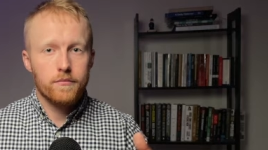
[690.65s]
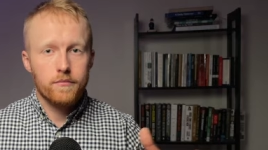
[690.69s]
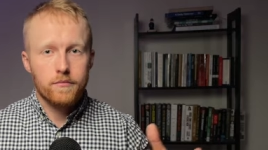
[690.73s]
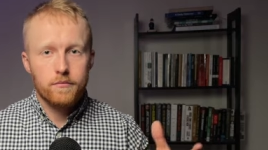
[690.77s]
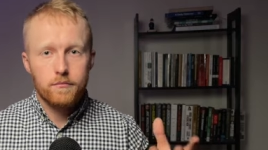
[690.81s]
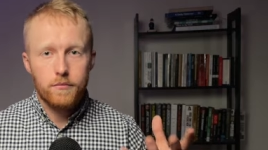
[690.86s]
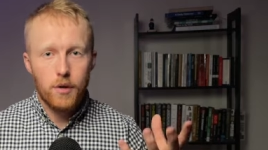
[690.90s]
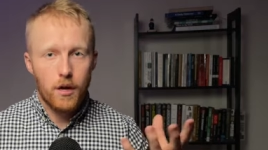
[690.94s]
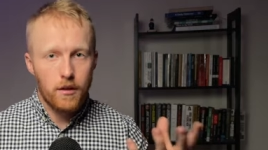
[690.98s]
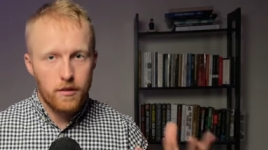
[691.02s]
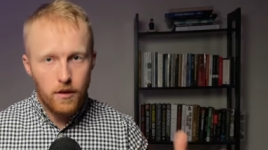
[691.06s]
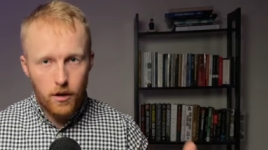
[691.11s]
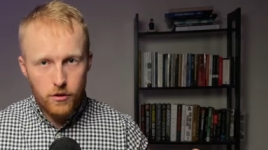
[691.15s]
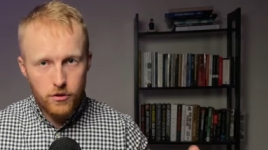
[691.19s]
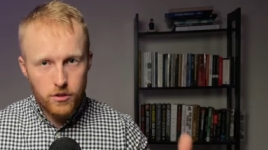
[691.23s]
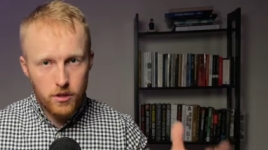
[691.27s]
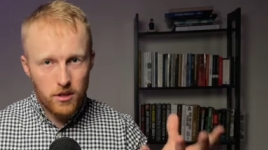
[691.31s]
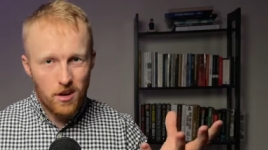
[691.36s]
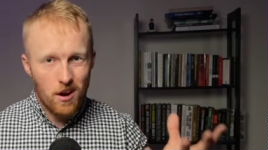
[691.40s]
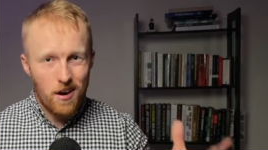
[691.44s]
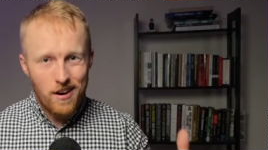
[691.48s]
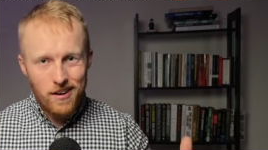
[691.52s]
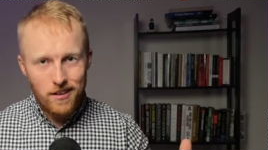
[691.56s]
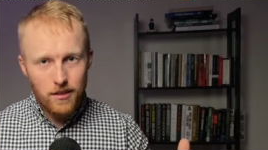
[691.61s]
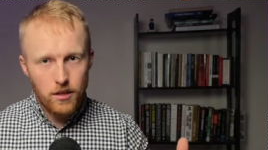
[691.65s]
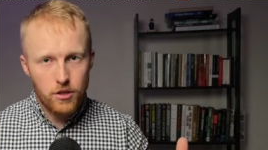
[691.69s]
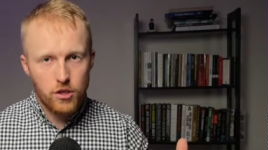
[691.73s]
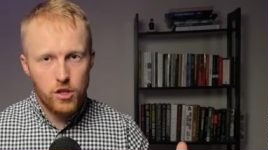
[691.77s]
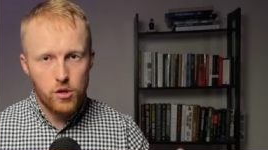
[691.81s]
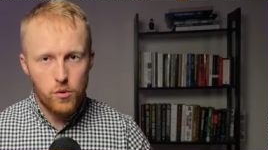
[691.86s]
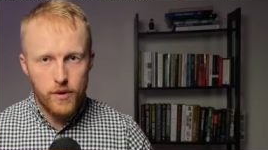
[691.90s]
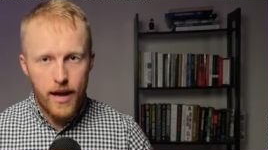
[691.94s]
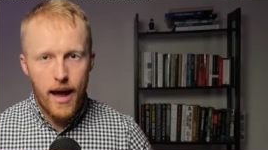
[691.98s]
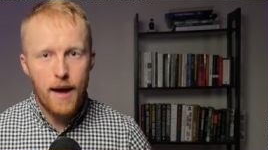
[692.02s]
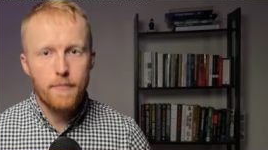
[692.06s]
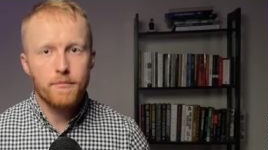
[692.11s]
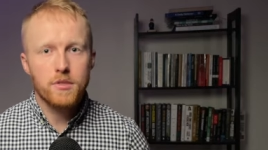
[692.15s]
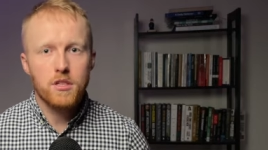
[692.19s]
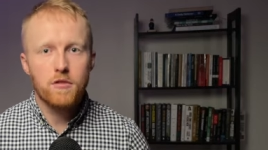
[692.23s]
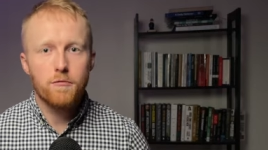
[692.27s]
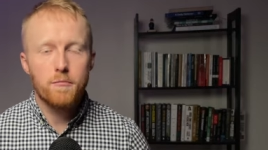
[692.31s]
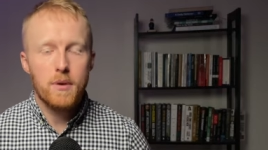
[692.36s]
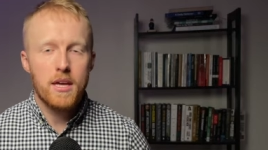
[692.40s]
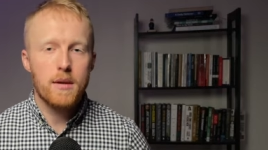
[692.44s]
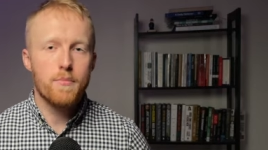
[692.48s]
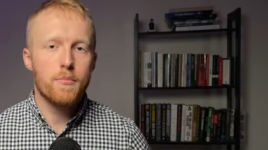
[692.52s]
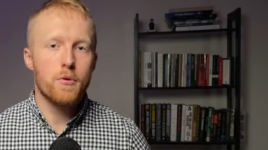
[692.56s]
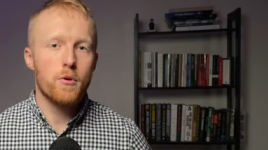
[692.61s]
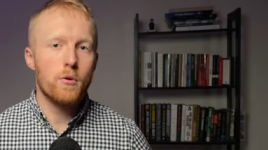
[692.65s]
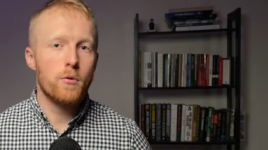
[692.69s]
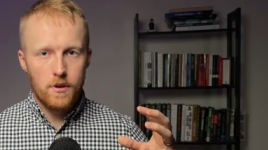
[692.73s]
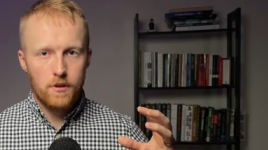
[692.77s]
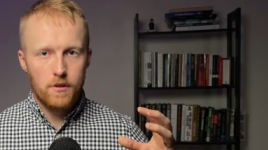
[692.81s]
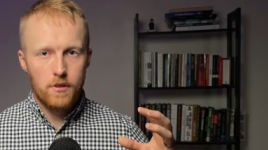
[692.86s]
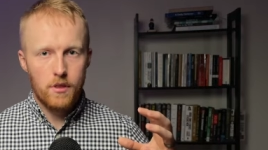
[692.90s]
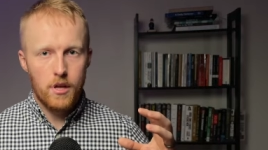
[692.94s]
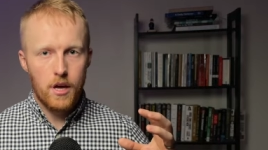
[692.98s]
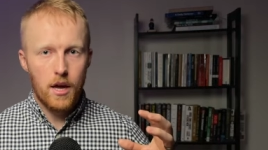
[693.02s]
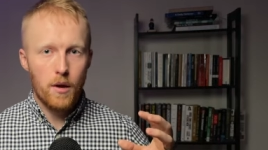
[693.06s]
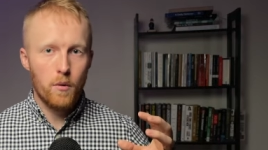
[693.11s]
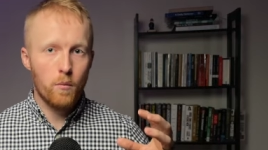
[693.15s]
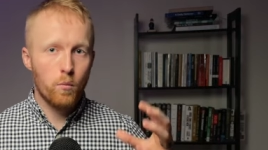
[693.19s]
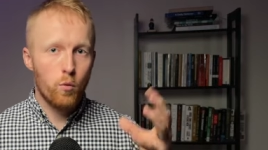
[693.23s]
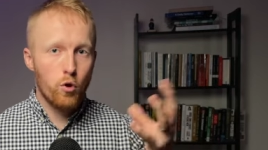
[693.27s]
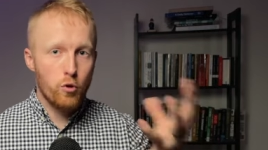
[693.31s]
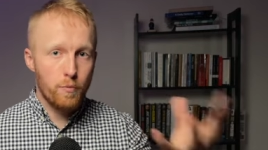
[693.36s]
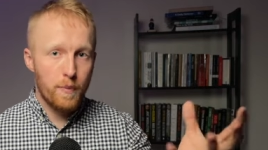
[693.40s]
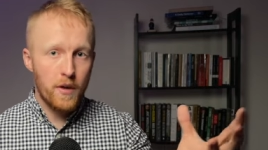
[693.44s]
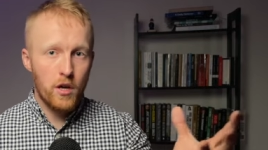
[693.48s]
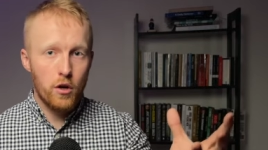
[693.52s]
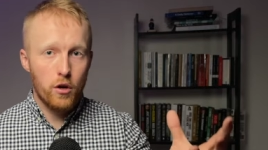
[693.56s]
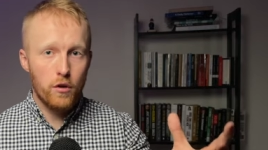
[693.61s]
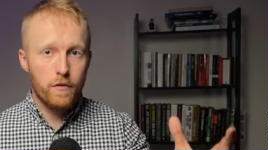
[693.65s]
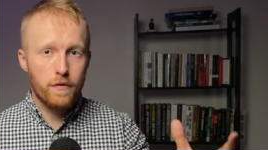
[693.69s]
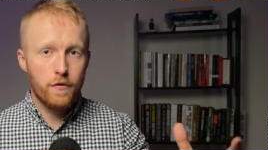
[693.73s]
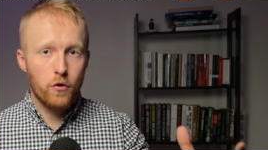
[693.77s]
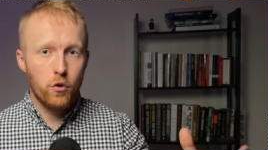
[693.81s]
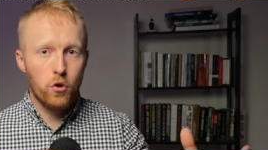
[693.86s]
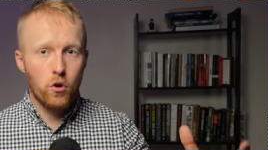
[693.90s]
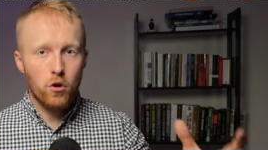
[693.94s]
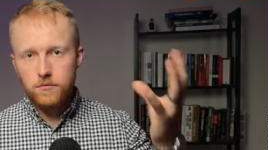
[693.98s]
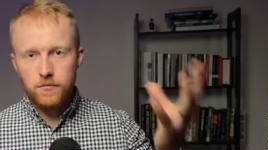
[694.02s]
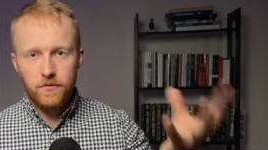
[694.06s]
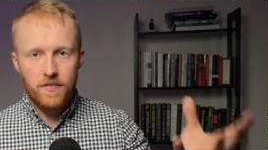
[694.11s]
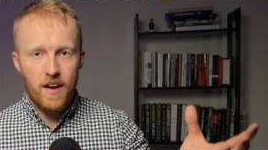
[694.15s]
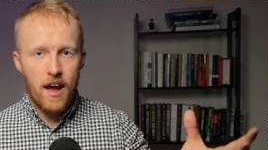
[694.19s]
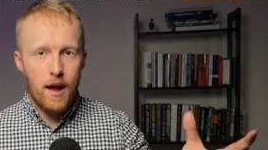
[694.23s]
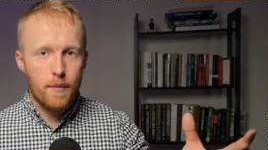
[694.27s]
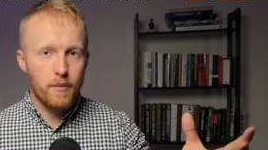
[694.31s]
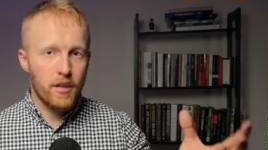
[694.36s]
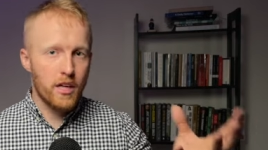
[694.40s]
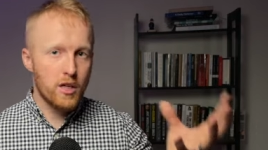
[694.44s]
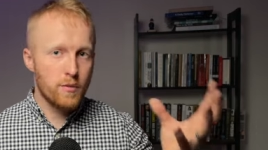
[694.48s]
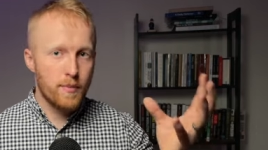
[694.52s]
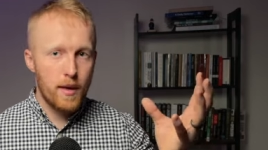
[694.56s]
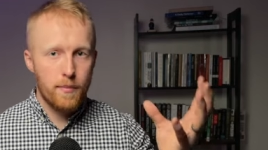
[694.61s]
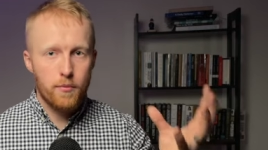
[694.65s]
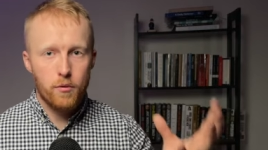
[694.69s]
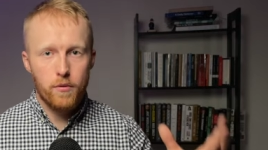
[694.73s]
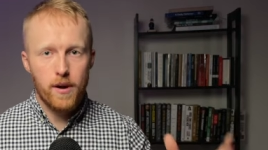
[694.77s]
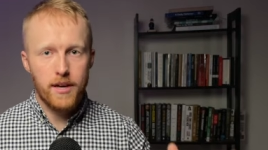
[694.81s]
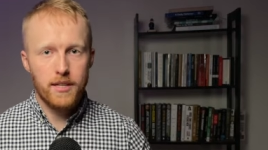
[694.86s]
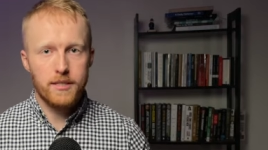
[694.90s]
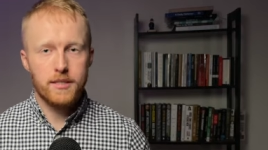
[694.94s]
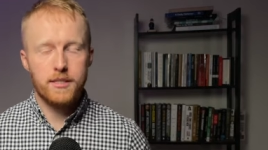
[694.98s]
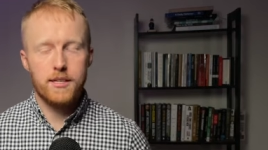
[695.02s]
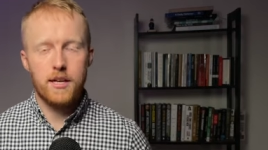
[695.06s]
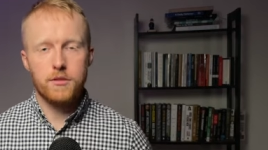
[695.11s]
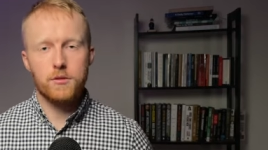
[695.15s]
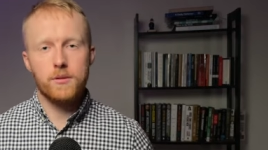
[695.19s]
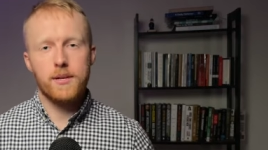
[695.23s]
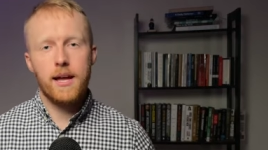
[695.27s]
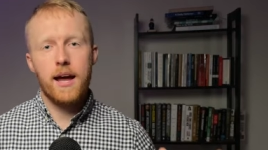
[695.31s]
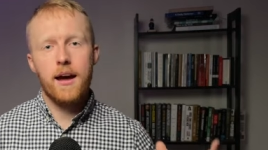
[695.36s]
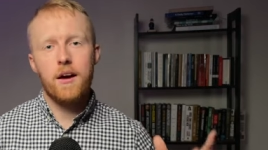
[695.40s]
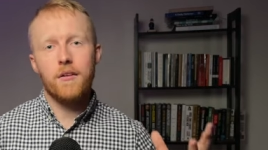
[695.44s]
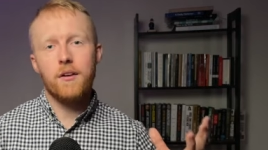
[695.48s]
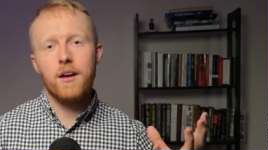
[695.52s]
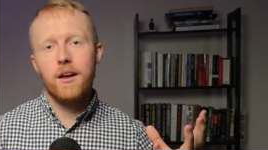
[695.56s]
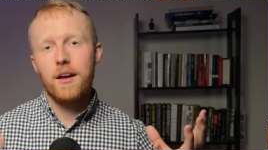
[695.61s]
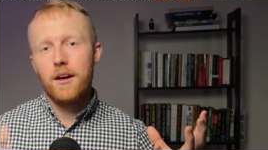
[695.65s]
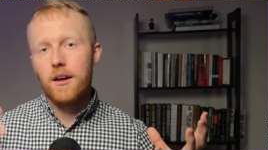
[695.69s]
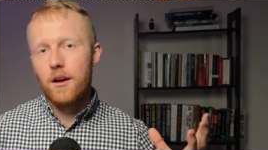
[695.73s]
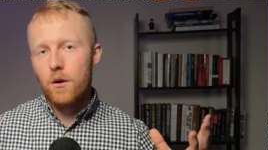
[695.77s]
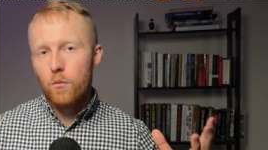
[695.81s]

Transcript: but those are kind of the two camps of people that would be good for families, people ready to settle down,